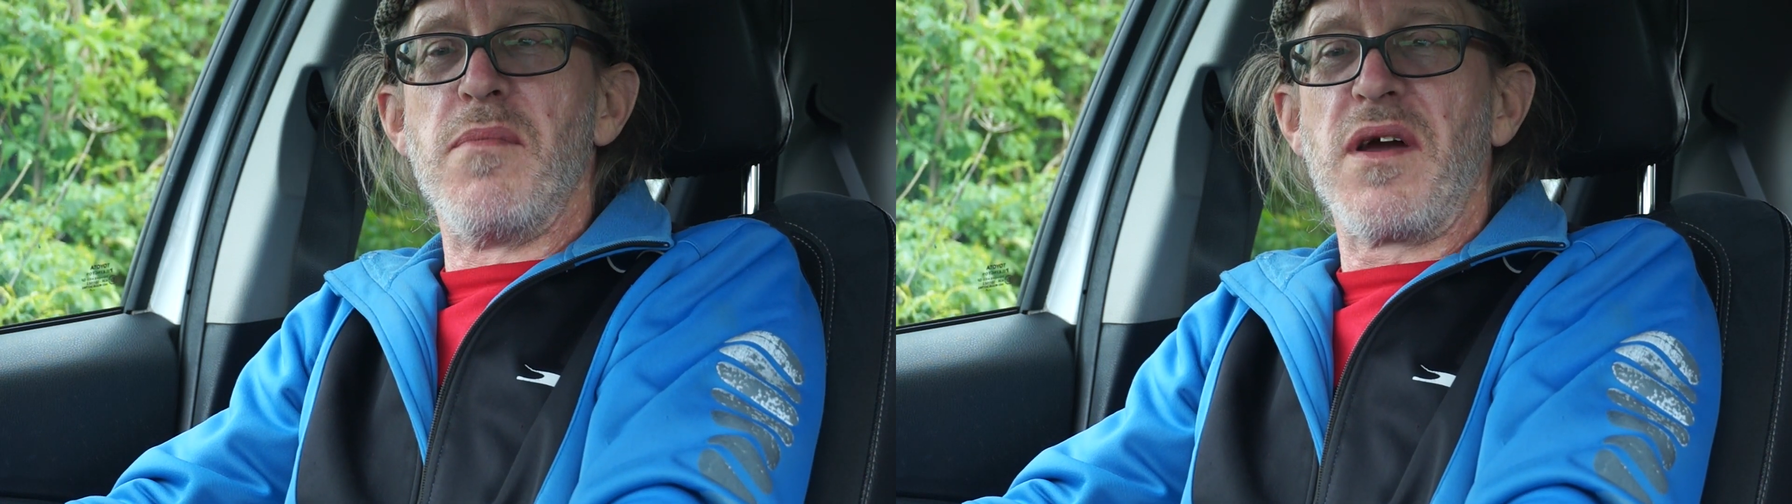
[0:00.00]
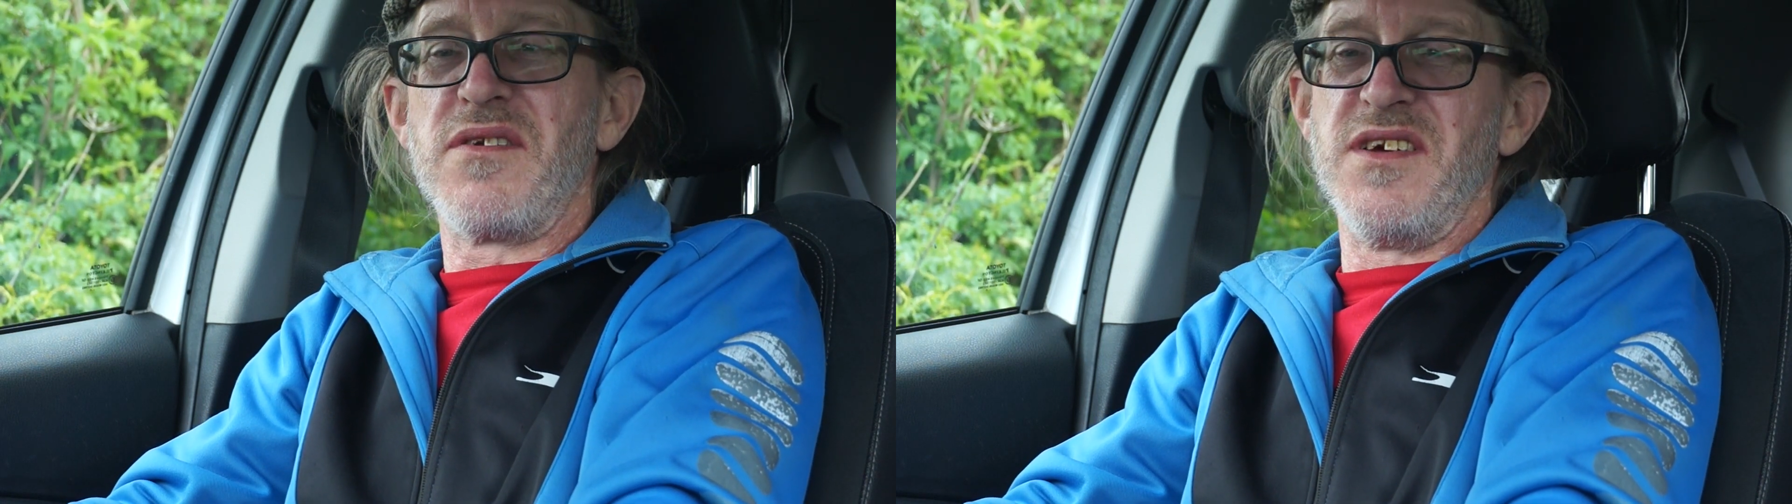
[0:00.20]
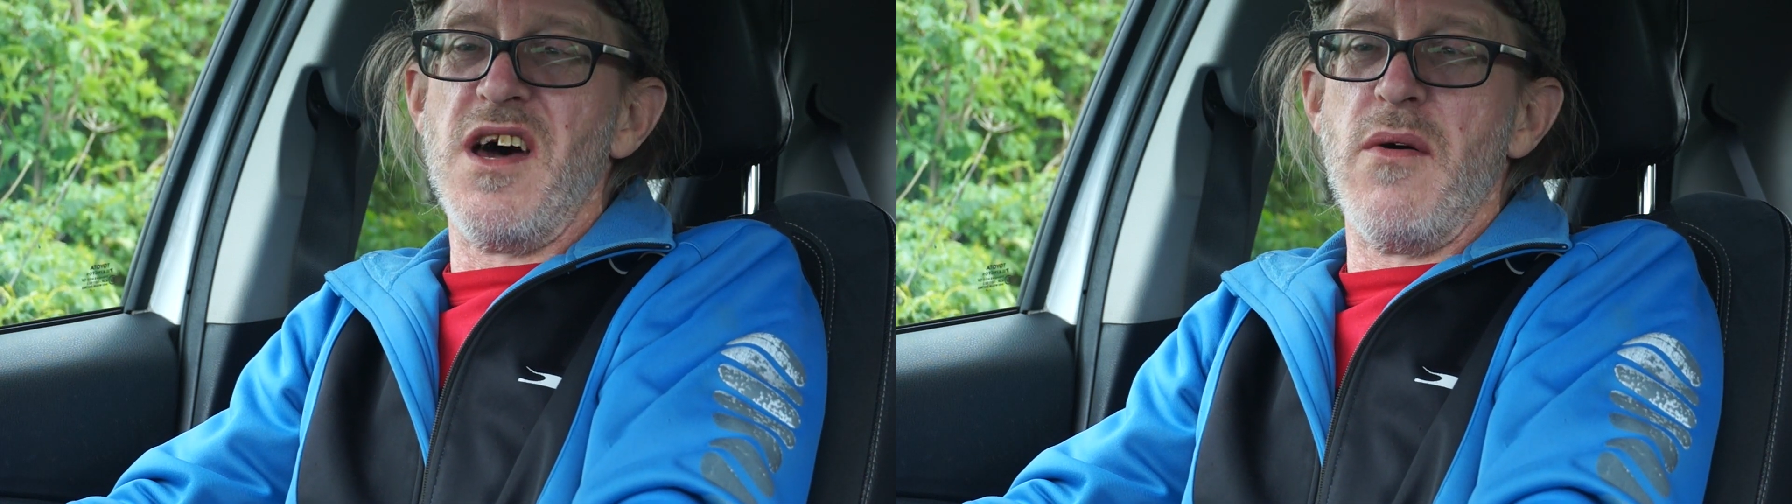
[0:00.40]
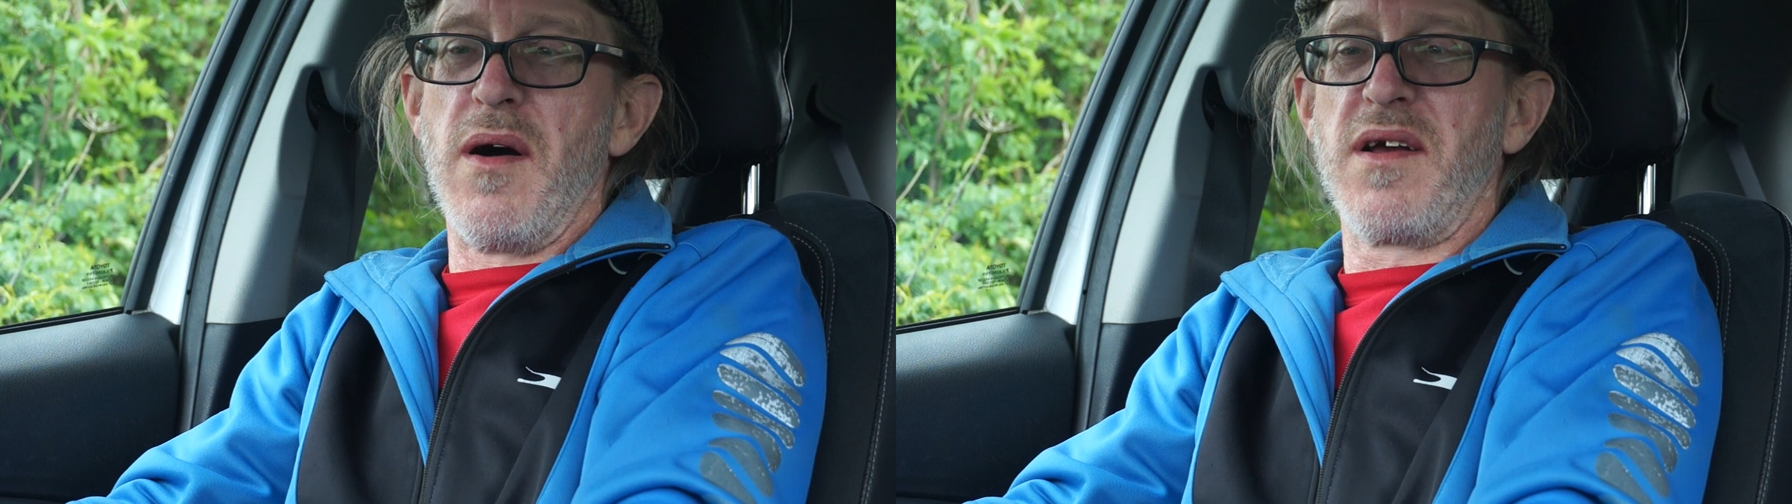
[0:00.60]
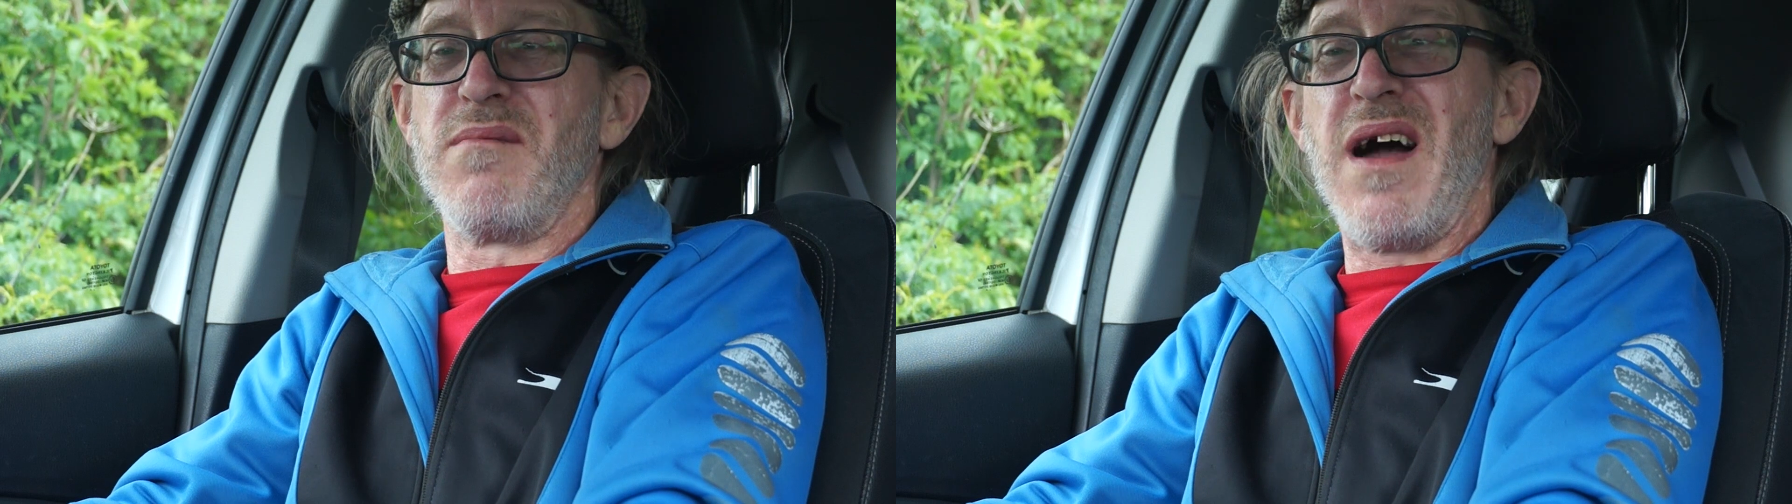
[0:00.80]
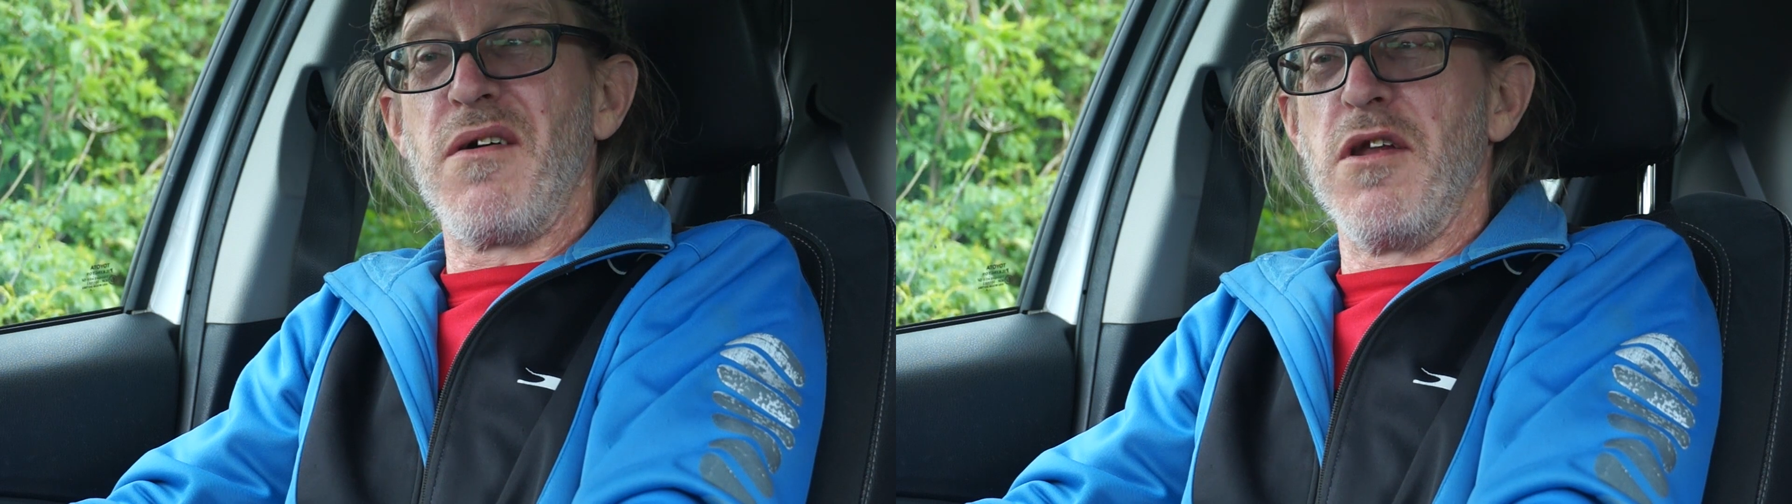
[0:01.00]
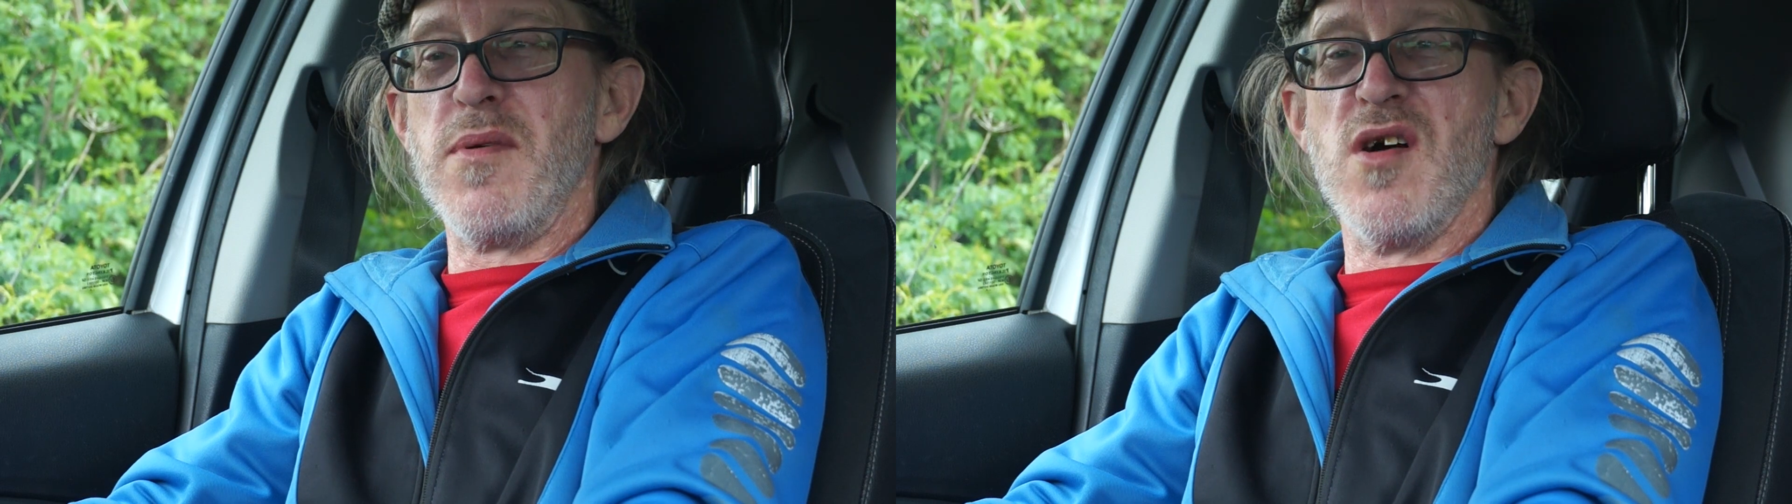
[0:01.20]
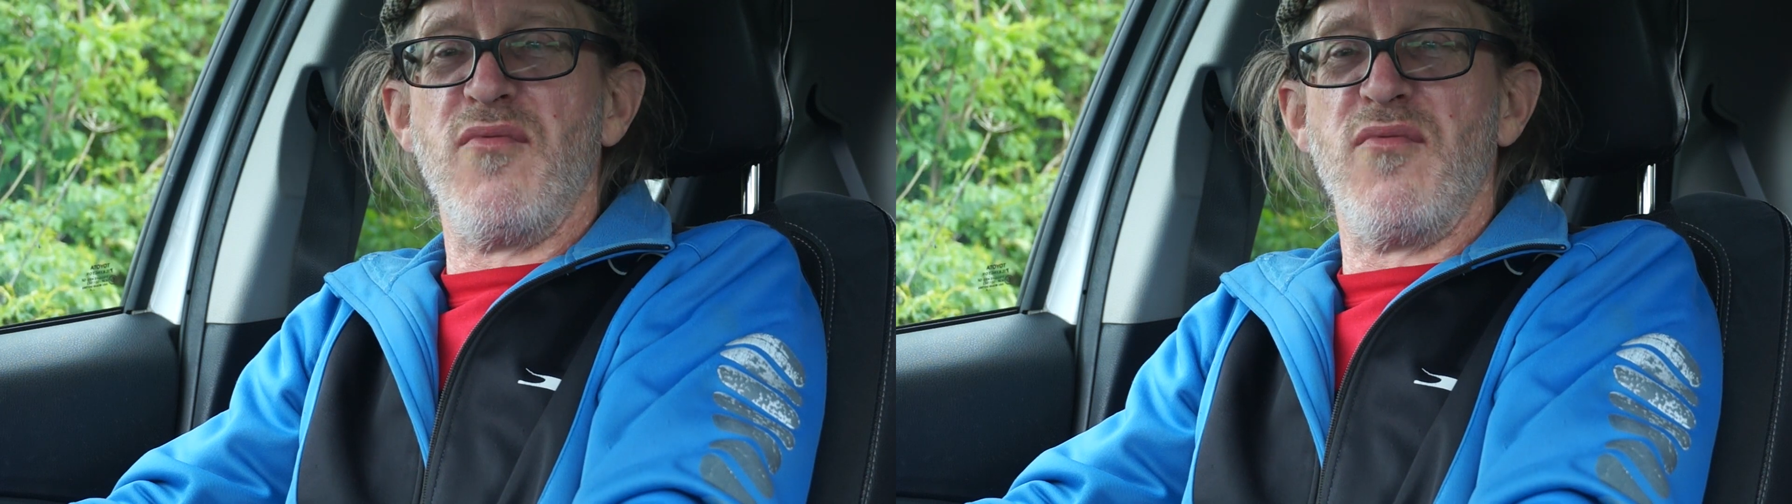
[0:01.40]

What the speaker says: because I know I'm going to be